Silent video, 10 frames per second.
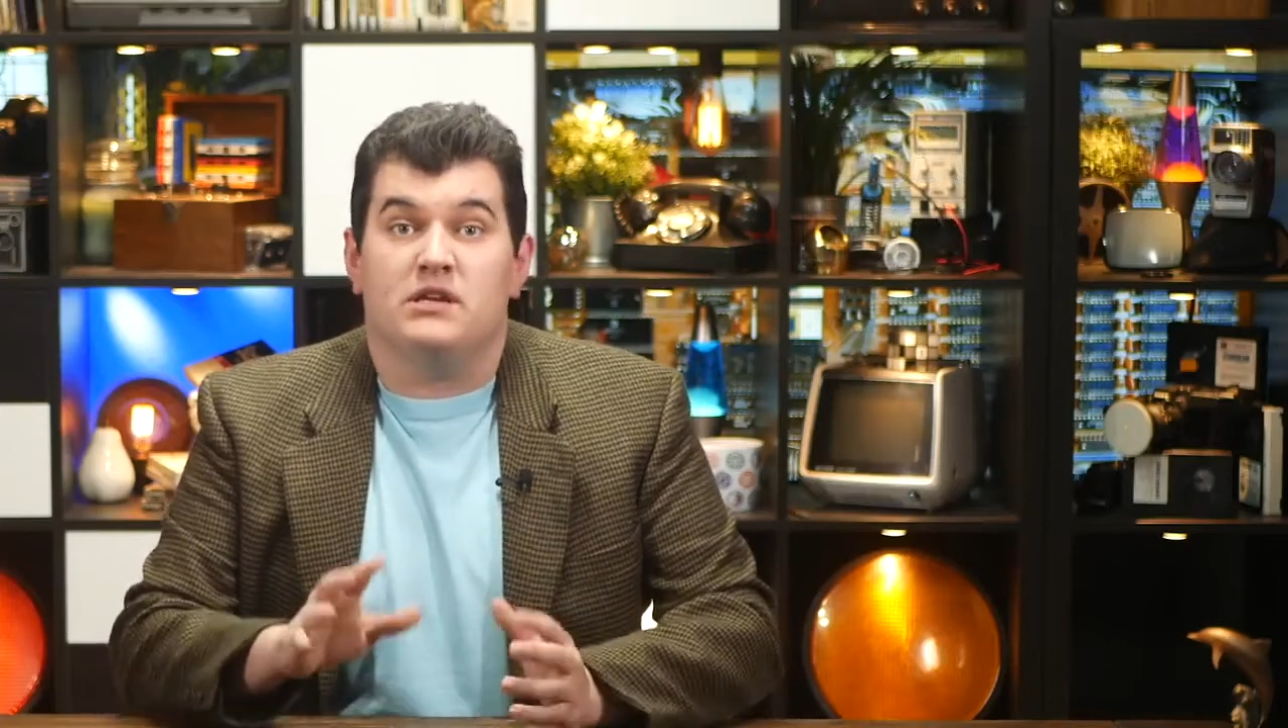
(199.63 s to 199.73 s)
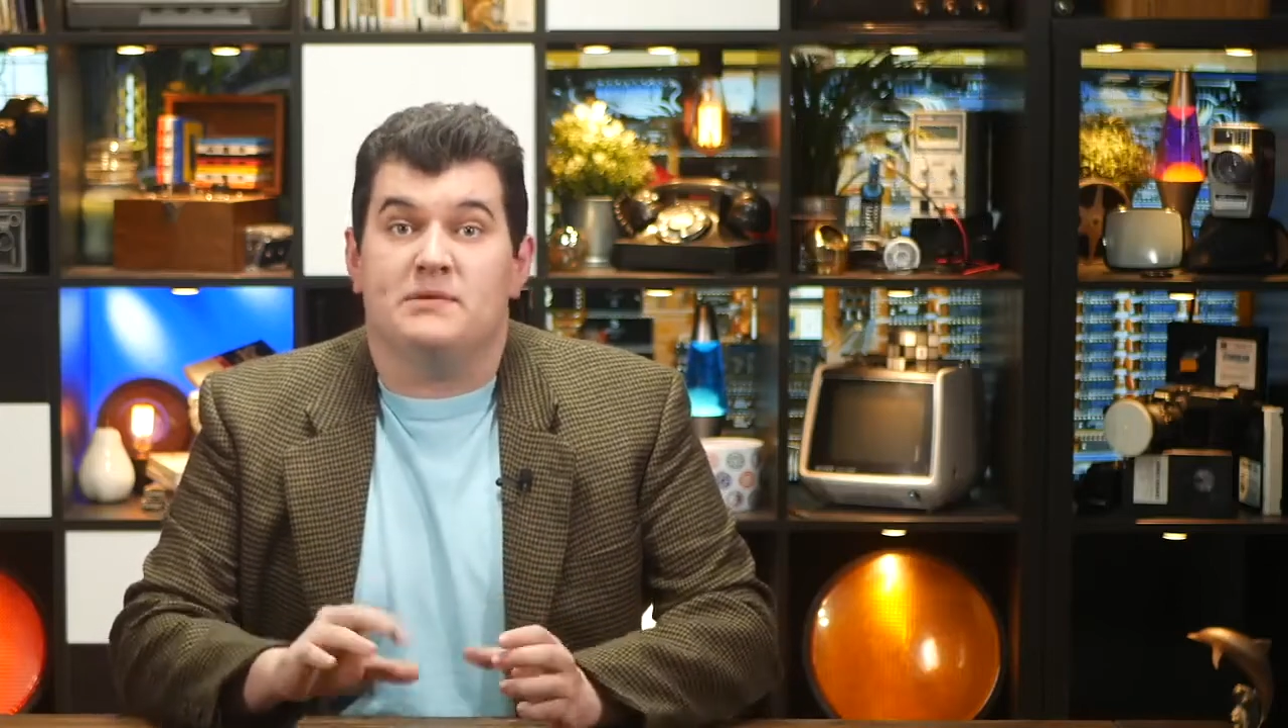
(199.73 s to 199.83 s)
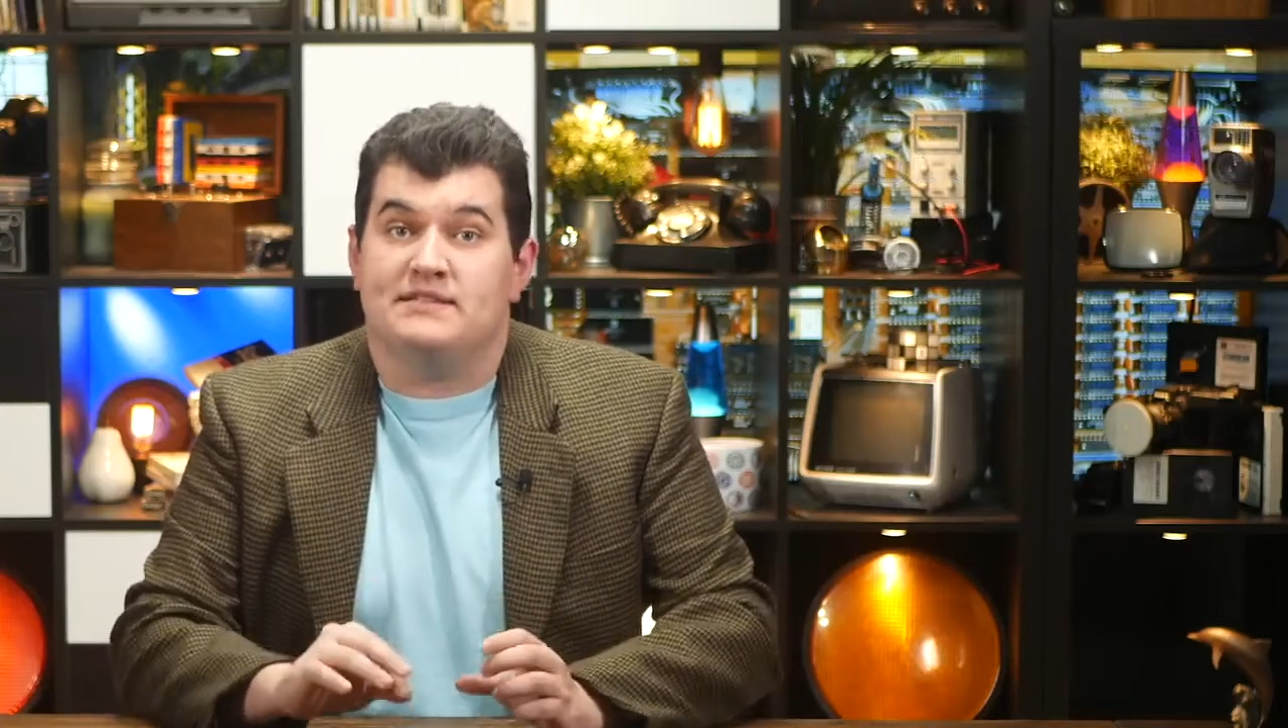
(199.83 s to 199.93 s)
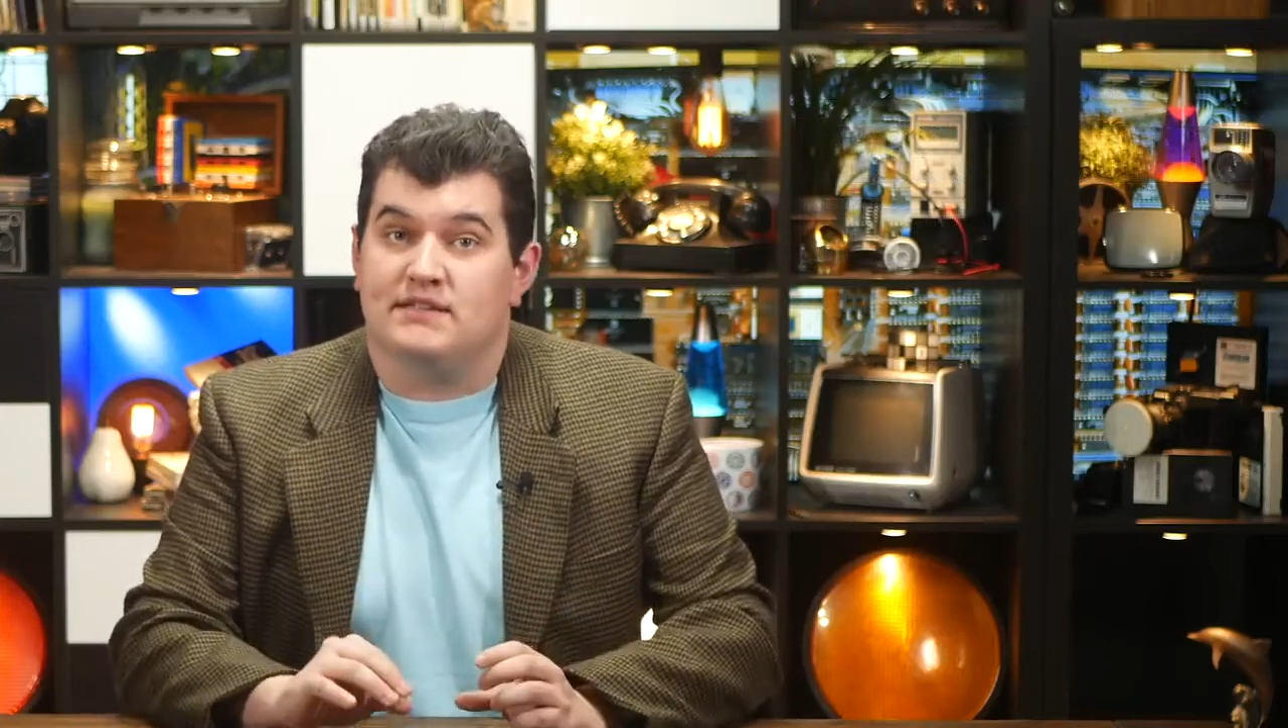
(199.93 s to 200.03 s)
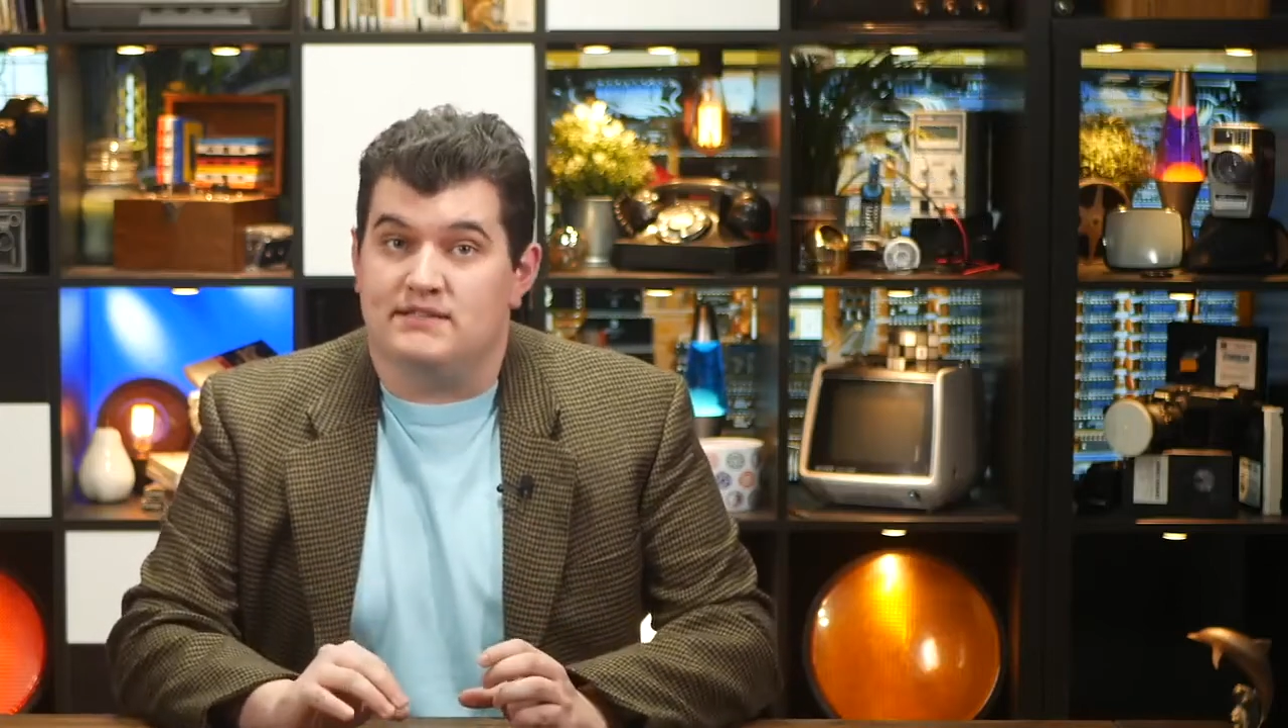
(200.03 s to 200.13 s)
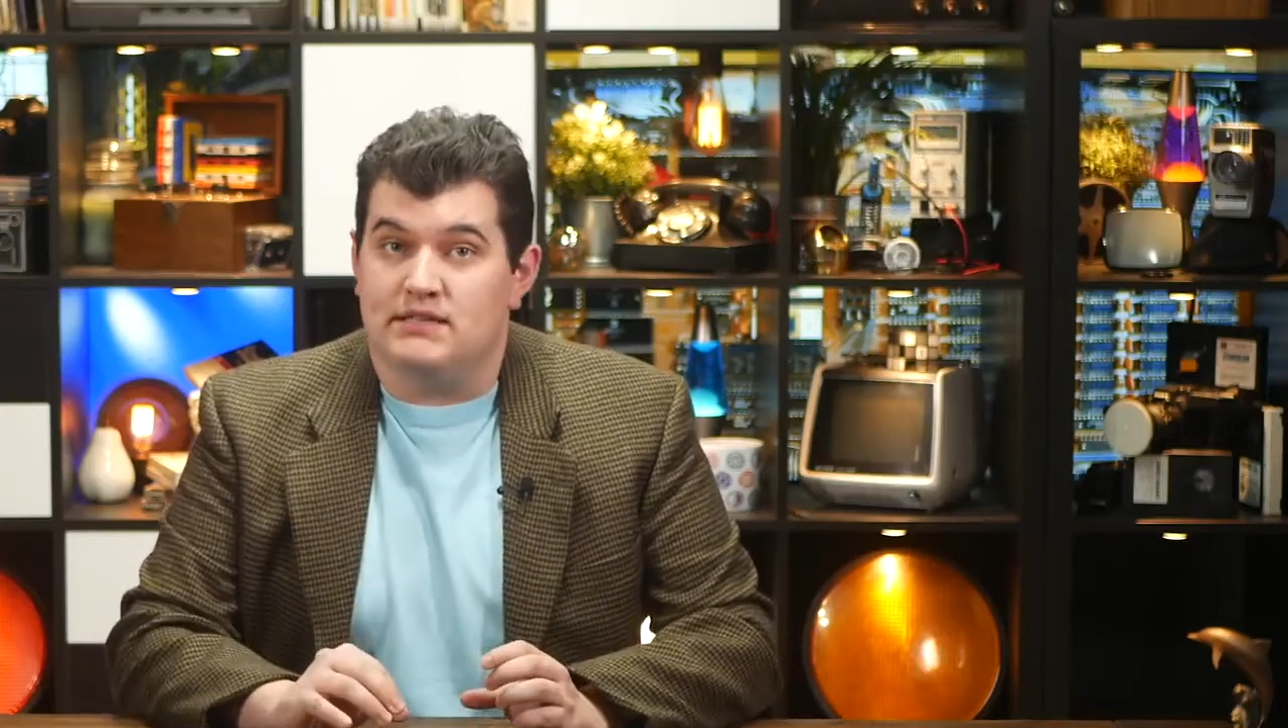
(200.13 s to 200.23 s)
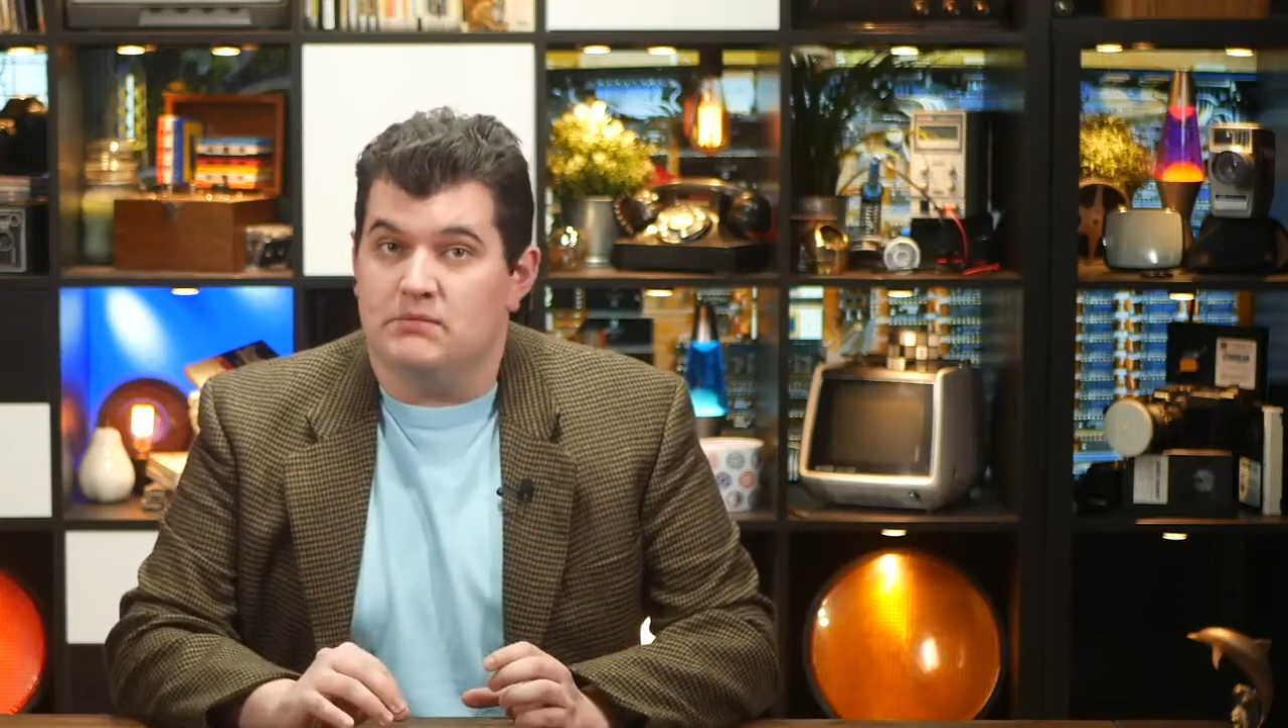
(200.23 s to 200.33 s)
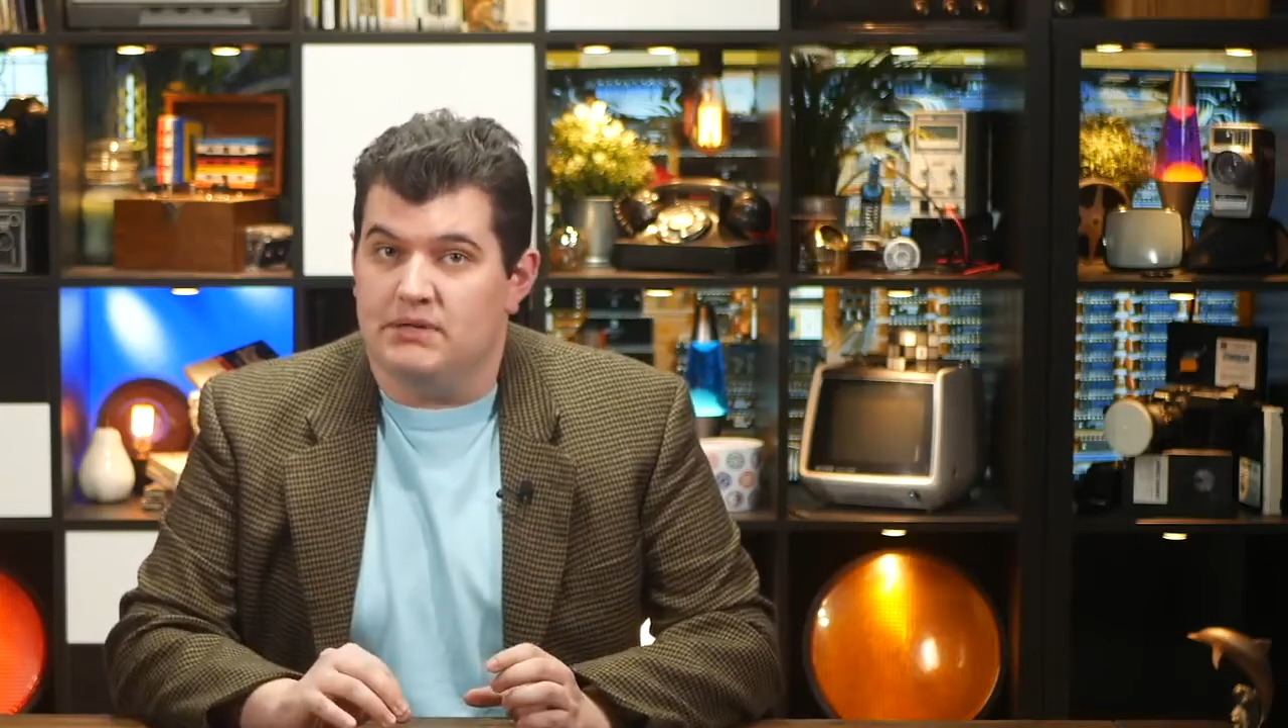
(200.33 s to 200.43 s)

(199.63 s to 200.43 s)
to be 16